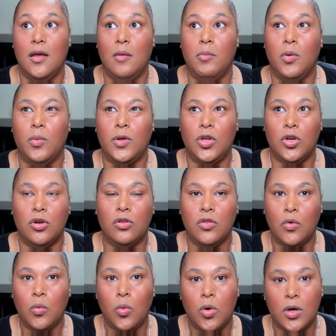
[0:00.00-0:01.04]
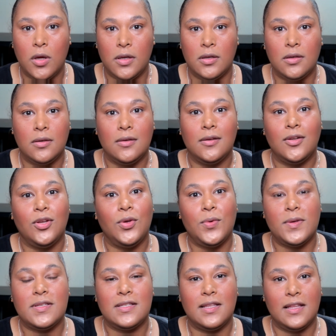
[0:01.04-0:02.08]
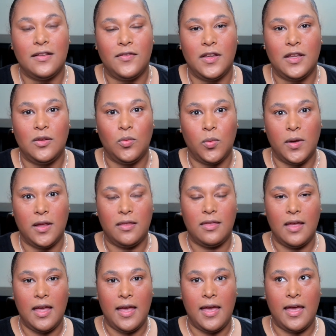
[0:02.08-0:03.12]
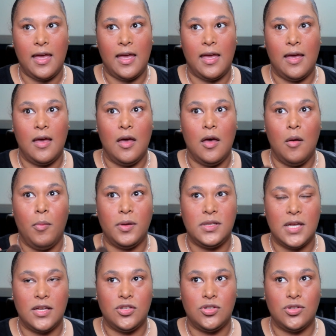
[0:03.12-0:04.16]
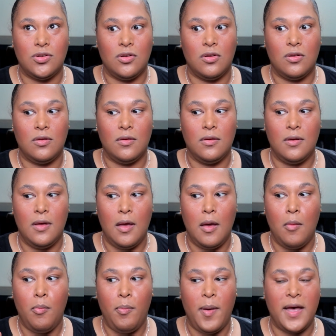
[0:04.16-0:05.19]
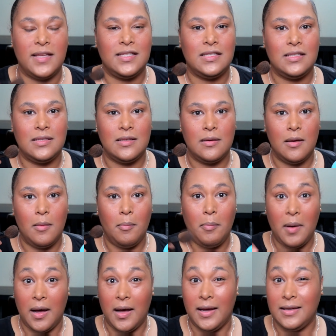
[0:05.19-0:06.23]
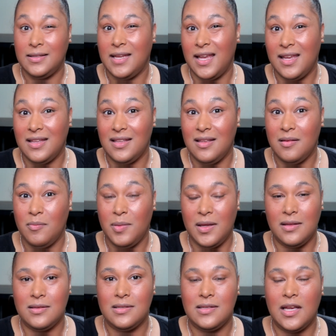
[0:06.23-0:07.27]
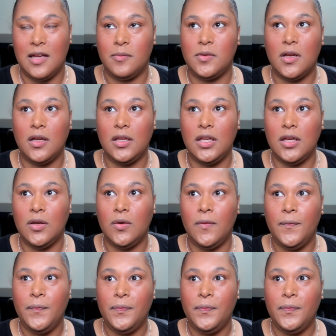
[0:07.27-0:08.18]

but when you're the one who is living with a potential best by date being stamped on you,